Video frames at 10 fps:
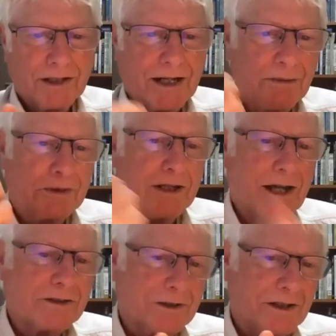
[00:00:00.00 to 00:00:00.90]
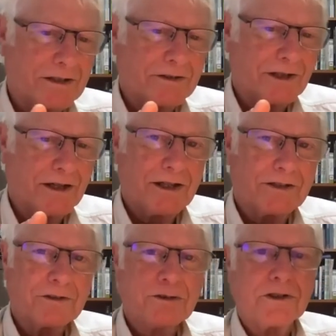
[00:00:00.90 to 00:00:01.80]
I would cast and I'd say, That
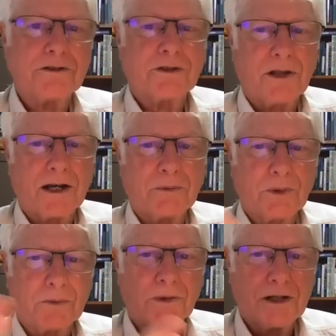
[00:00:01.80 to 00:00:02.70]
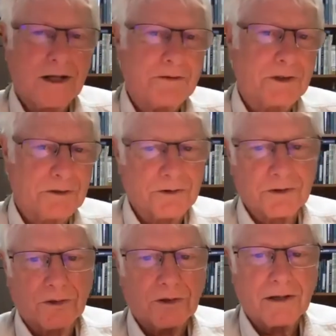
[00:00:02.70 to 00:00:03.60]
just needs the line one weight heavier, and
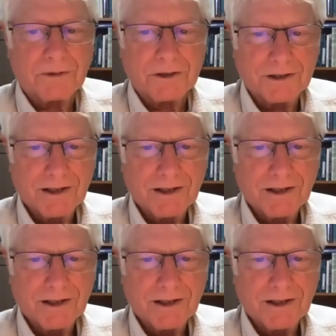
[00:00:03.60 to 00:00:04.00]
you'll love it.